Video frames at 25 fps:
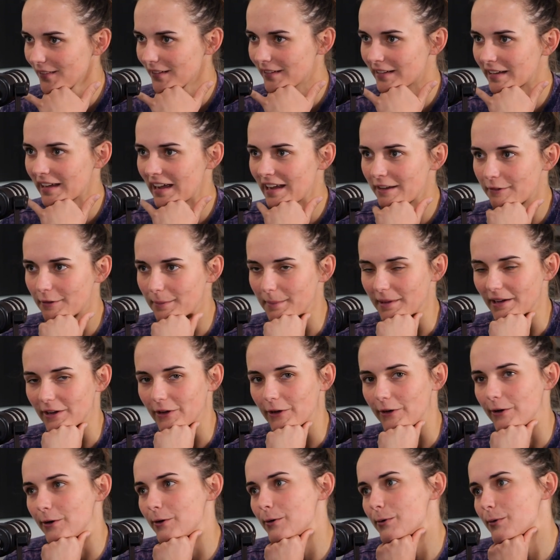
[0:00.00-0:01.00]
gave him a
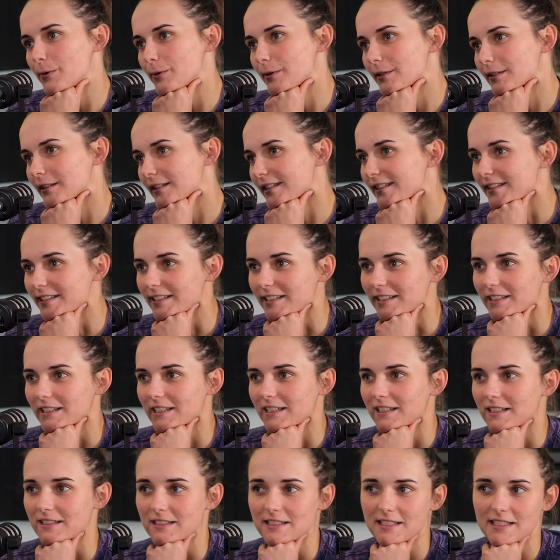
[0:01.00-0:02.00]
call
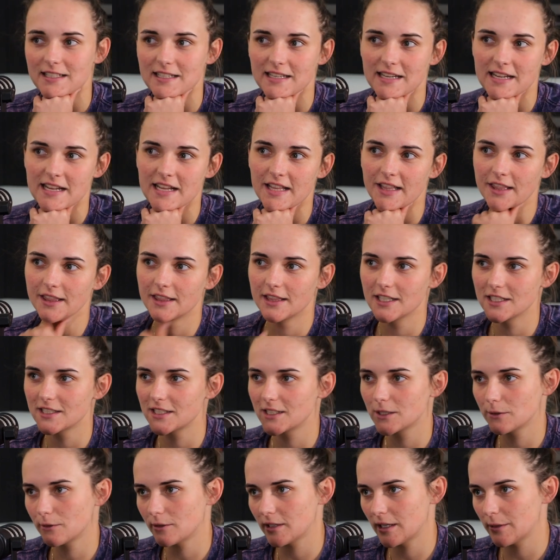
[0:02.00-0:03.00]
and said, this
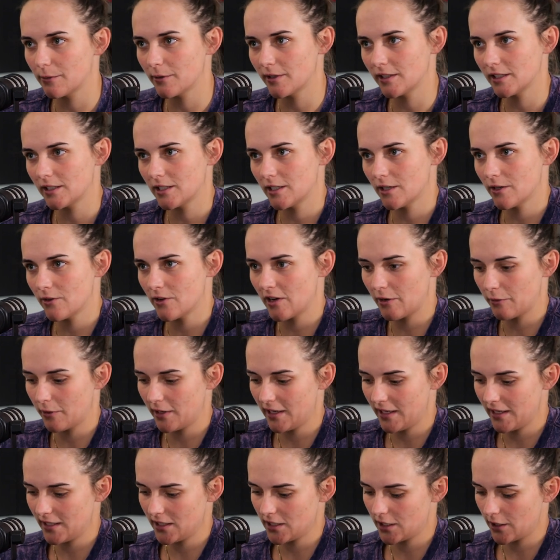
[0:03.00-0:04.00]
is what I want to do. I
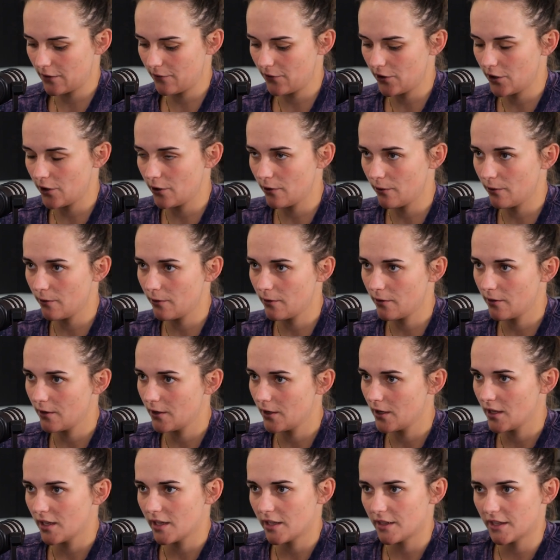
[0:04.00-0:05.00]
want to interview
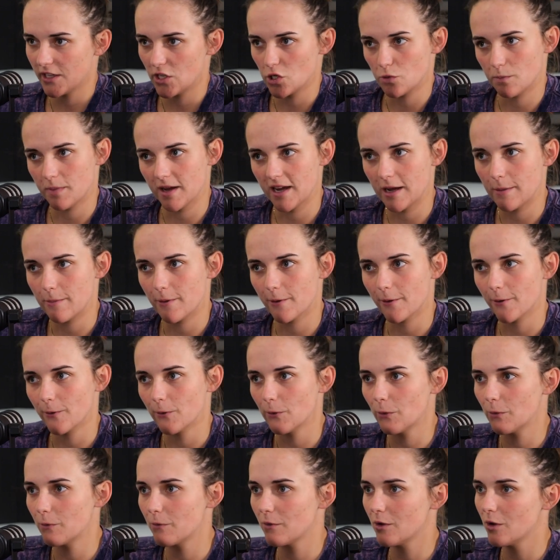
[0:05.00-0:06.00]
these
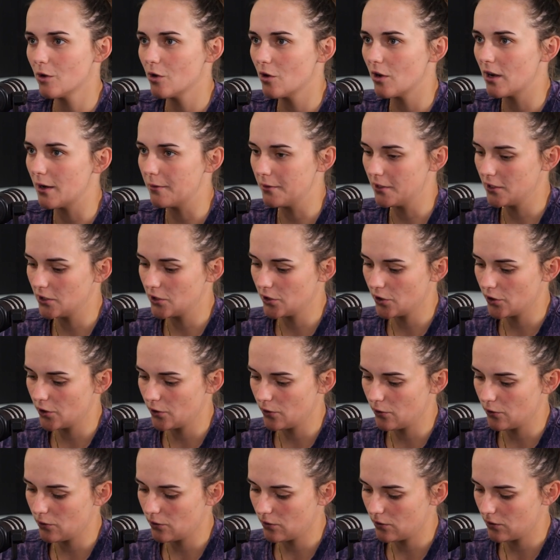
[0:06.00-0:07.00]
people. I want
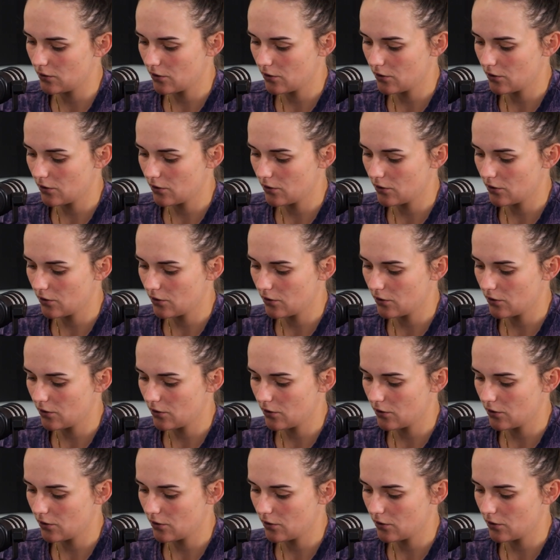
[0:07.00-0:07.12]
to do